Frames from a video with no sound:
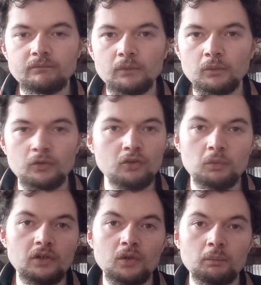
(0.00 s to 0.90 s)
or just
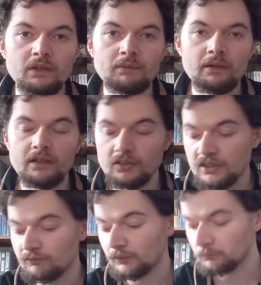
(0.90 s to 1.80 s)
want to know a bit about it in
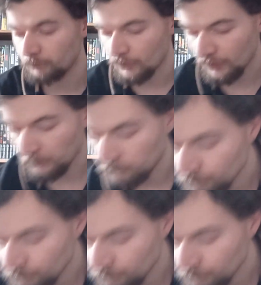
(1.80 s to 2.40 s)
general. So